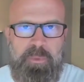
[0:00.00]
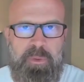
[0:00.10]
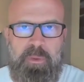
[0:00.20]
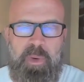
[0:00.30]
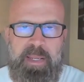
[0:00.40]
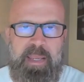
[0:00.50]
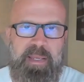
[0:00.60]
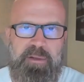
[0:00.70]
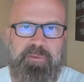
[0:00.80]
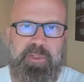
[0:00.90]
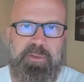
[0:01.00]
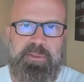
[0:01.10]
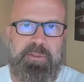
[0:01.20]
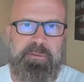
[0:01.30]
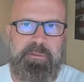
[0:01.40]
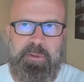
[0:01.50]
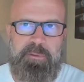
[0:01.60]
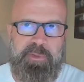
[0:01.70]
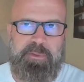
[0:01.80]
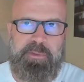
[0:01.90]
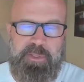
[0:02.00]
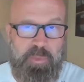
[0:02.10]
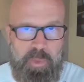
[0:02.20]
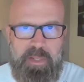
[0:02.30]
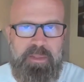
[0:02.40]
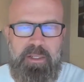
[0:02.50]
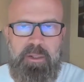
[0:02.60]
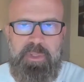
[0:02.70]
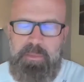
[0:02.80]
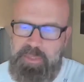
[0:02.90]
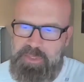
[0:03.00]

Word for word: You know, why can't you feel your, you know, feel your legs? Why did they go numb?